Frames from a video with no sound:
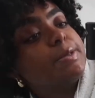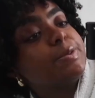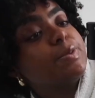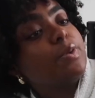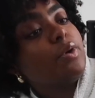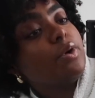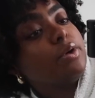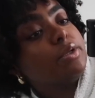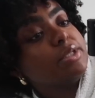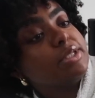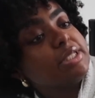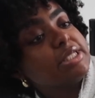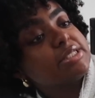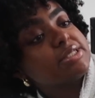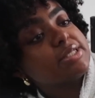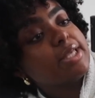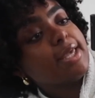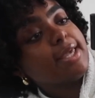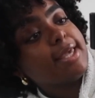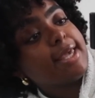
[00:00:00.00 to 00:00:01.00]
I've put on
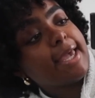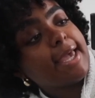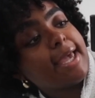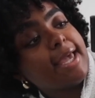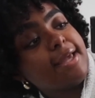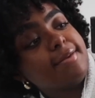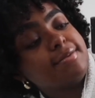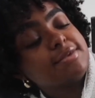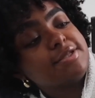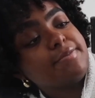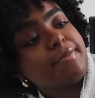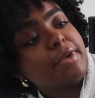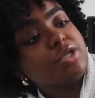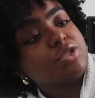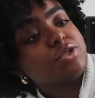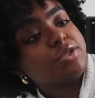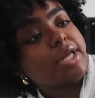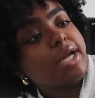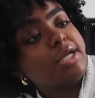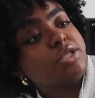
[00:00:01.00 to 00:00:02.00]
this like cape to
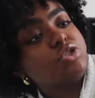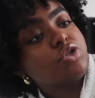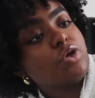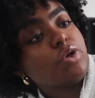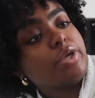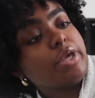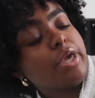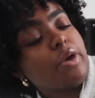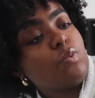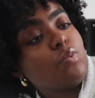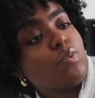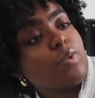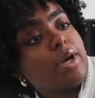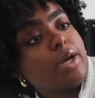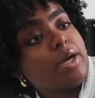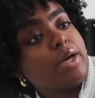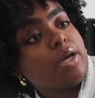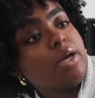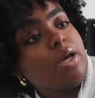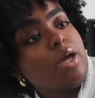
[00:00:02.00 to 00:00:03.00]
make sure that I don't get
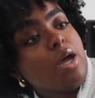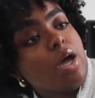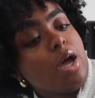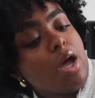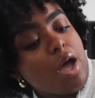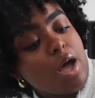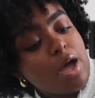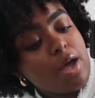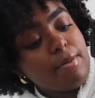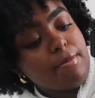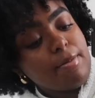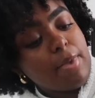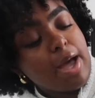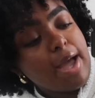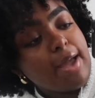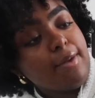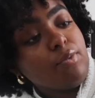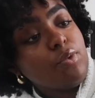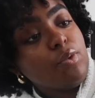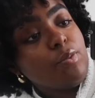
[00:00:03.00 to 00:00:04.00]
wet.
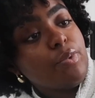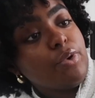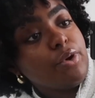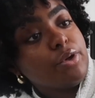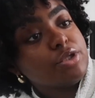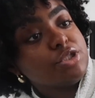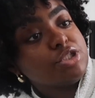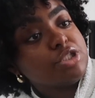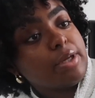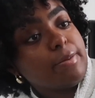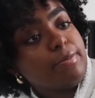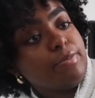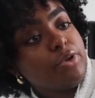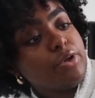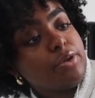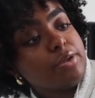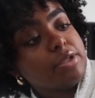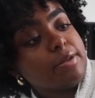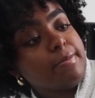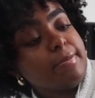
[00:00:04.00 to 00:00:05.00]
I will put
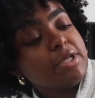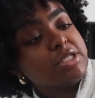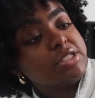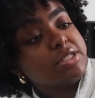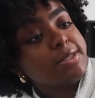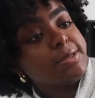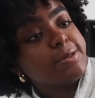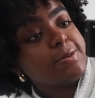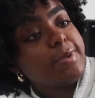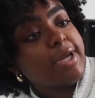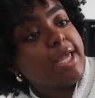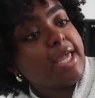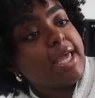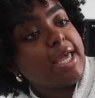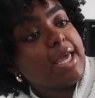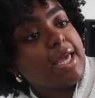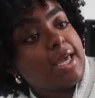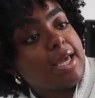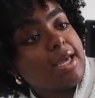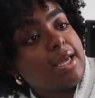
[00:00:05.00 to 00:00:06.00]
shampoo in the middle of my
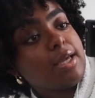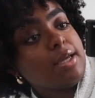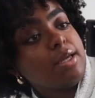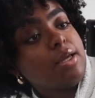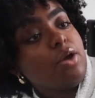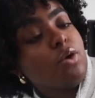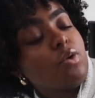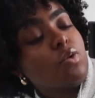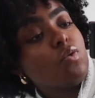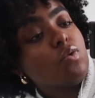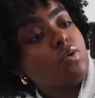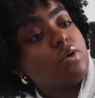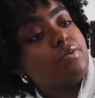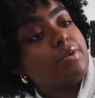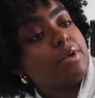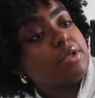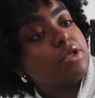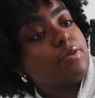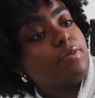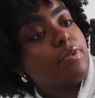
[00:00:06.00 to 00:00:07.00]
hair, all
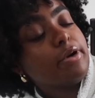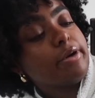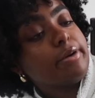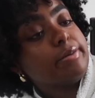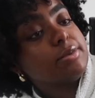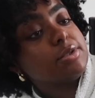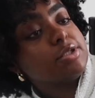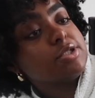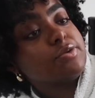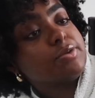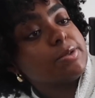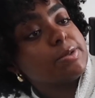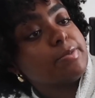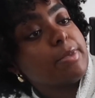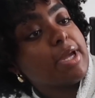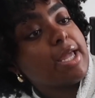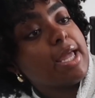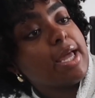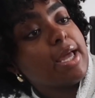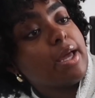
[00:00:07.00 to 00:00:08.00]
around the perimeter of
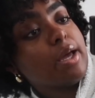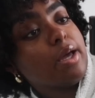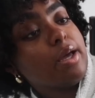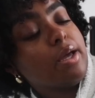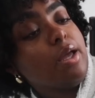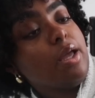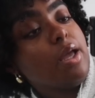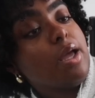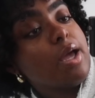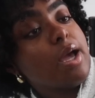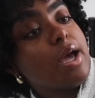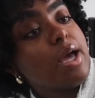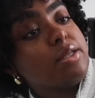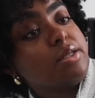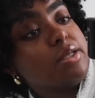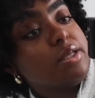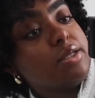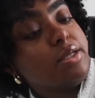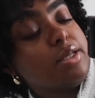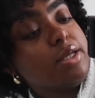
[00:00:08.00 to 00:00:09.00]
my hair,
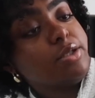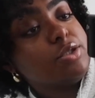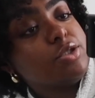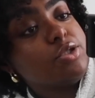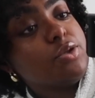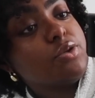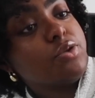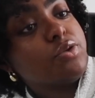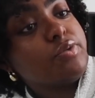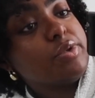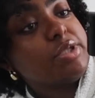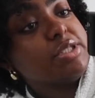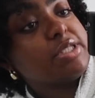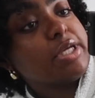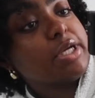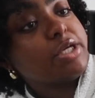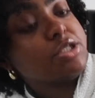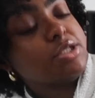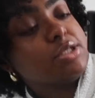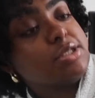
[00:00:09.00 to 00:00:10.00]
and then into 3
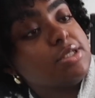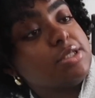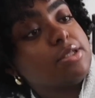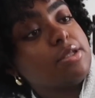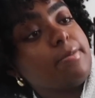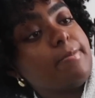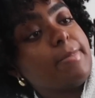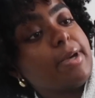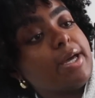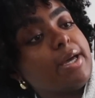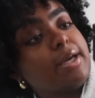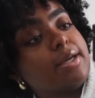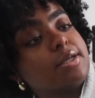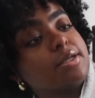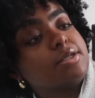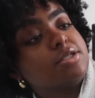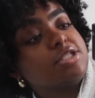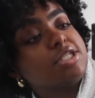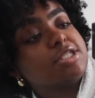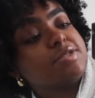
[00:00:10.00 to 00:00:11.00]
sections in the
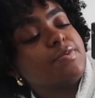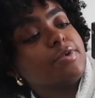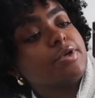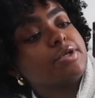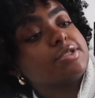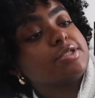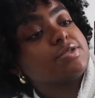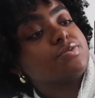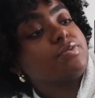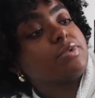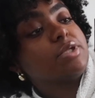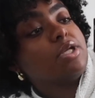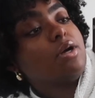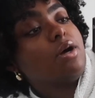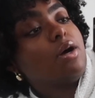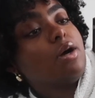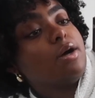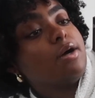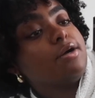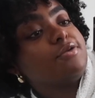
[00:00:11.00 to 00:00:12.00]
back, just because it's really
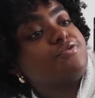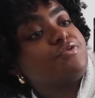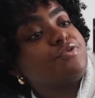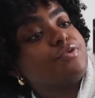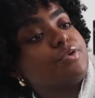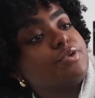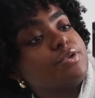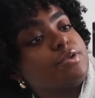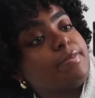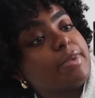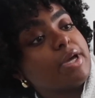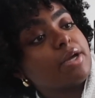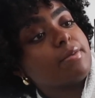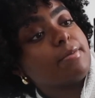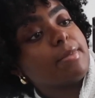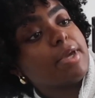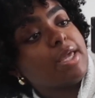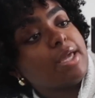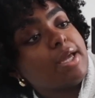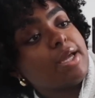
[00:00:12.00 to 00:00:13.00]
hard for the
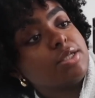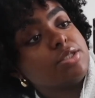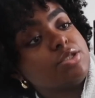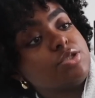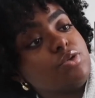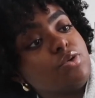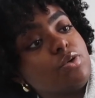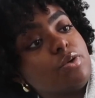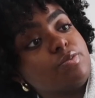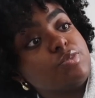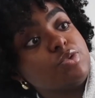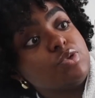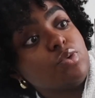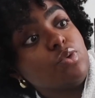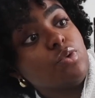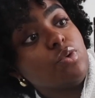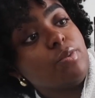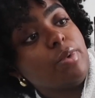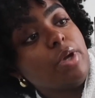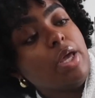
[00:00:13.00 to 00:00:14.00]
back of my hair to
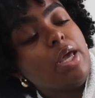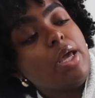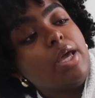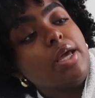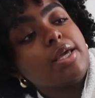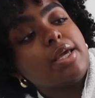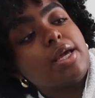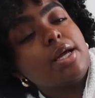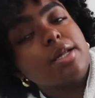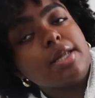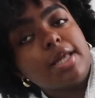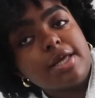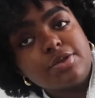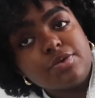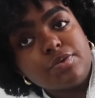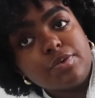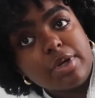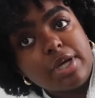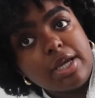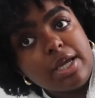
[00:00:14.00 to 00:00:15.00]
absorb, get
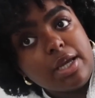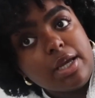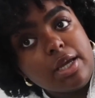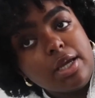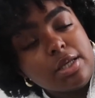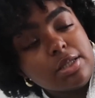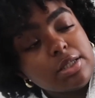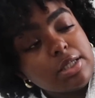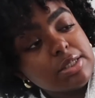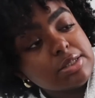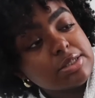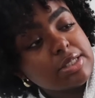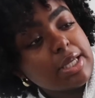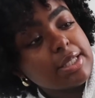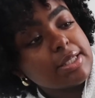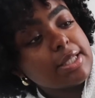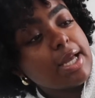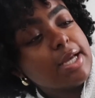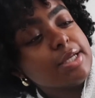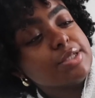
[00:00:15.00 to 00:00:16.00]
lathery, things
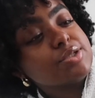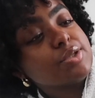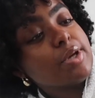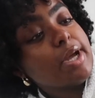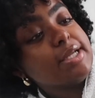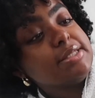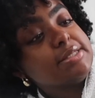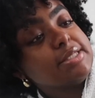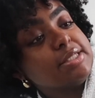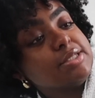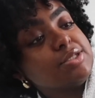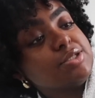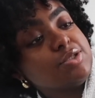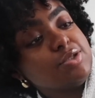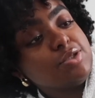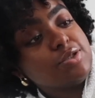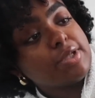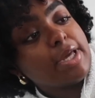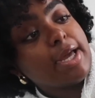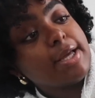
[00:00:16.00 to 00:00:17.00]
like that. So I tend
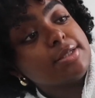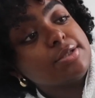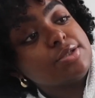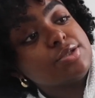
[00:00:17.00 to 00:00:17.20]
to do that.